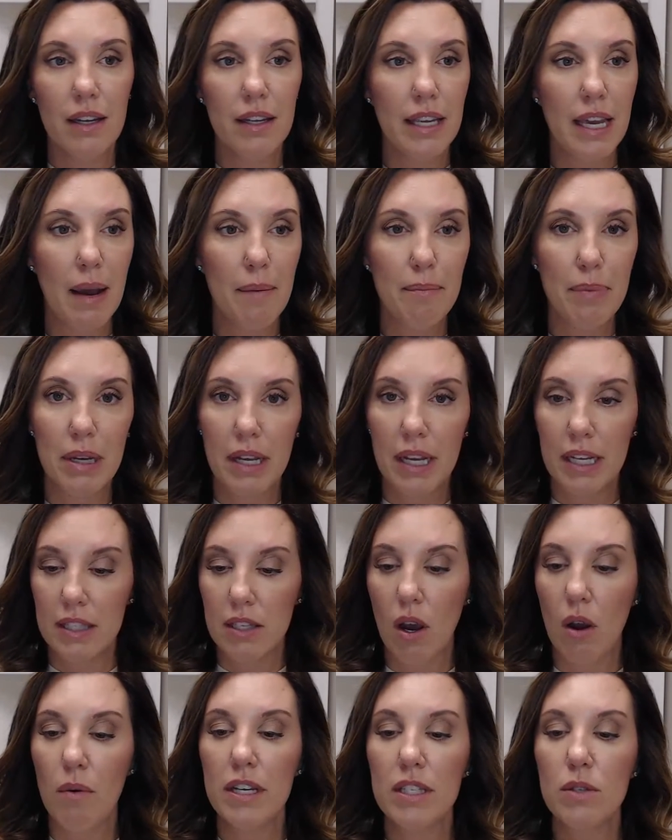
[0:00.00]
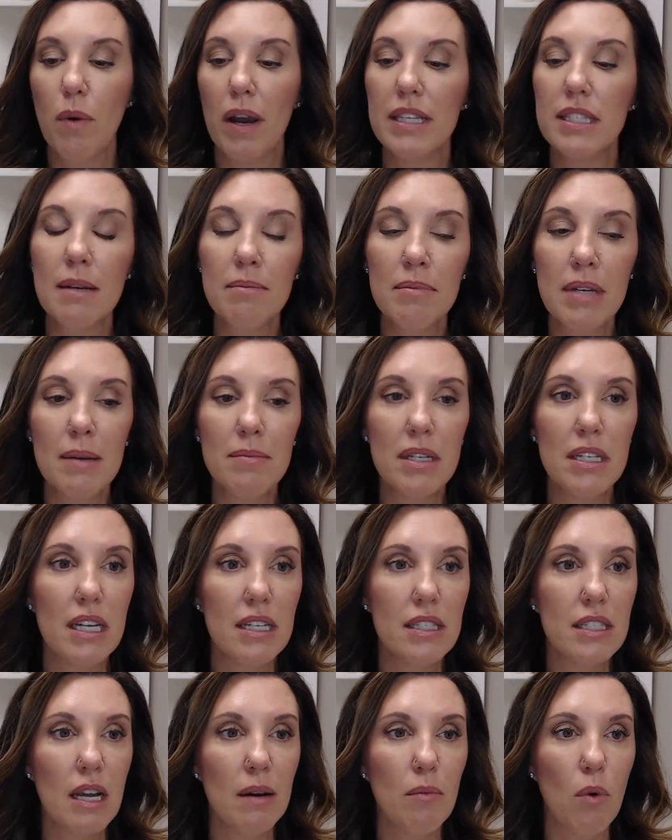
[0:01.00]
Yep, it's always white. Sometimes it
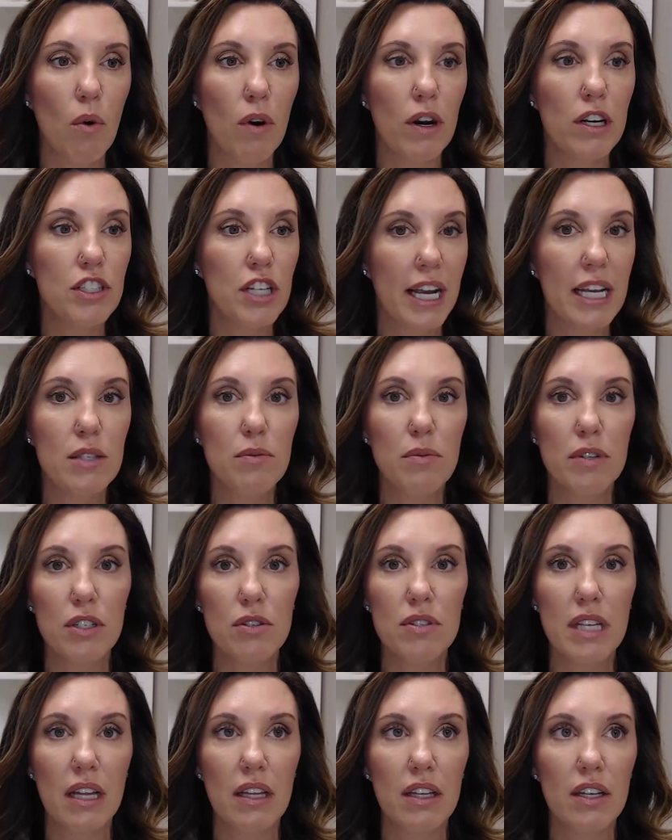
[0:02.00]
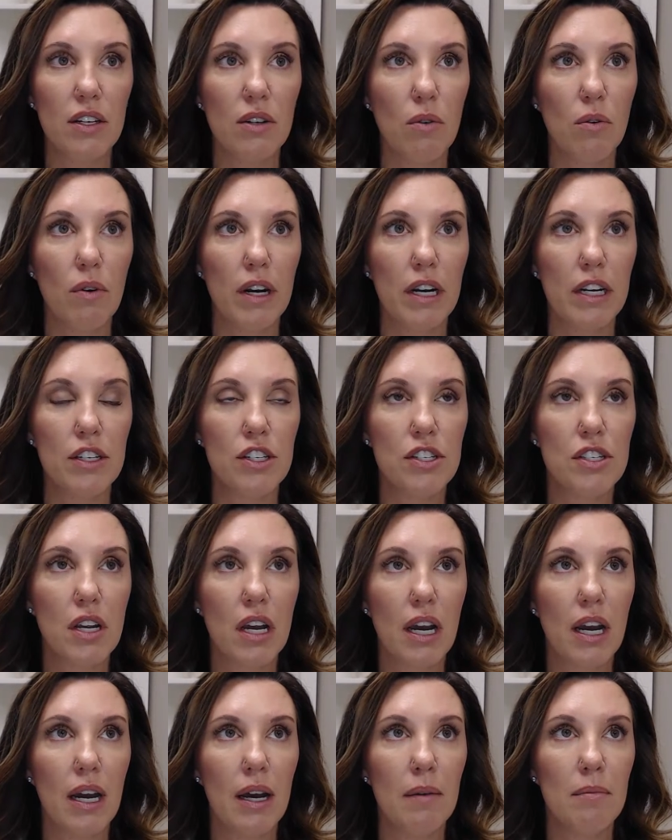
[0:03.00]
does come orange. I guess we do sell it in orange.
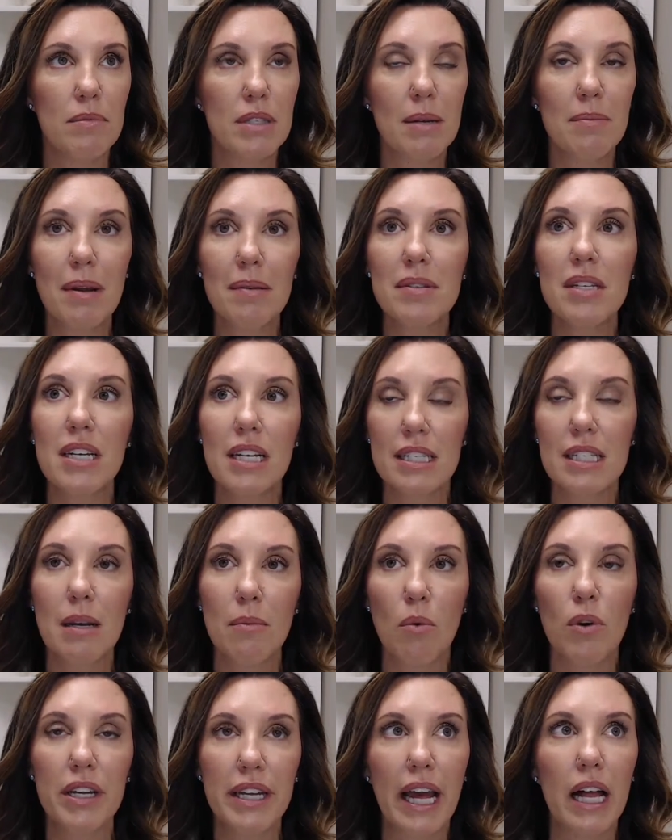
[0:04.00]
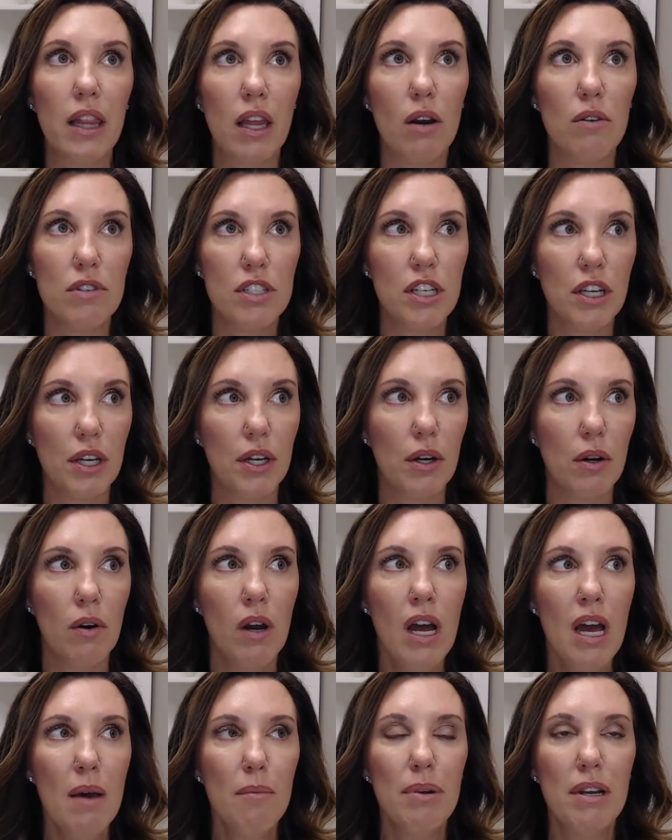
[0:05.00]
Sometimes it does come more yellow too.
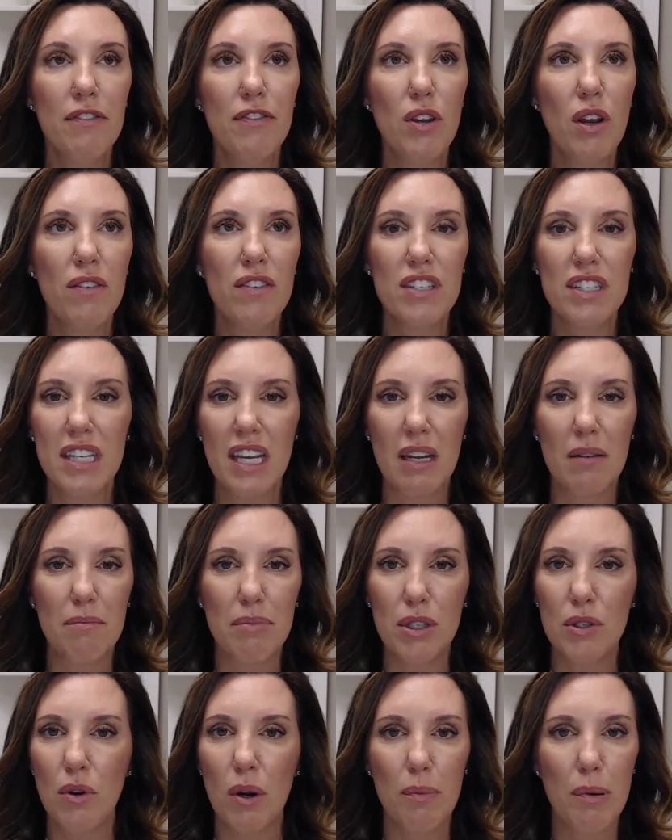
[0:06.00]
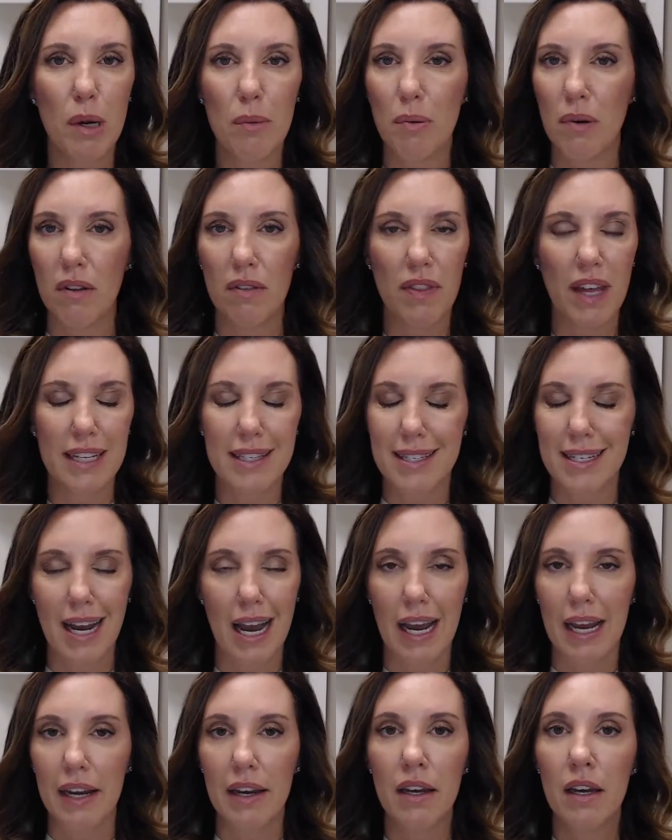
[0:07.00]
But if you ever see it in blue or purple, that's
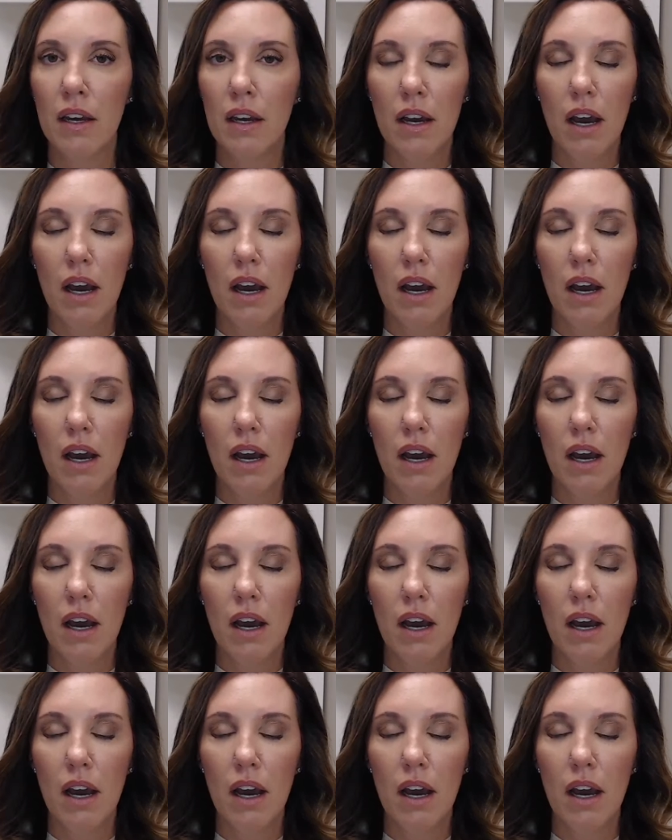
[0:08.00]
dyed.